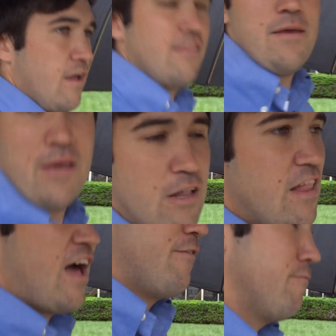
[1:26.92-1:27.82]
And they made a
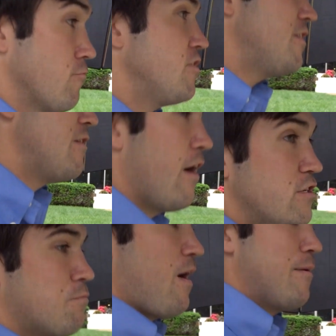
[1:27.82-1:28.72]
lot of really
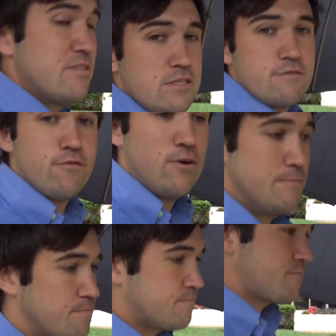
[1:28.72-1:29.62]
large promises for it.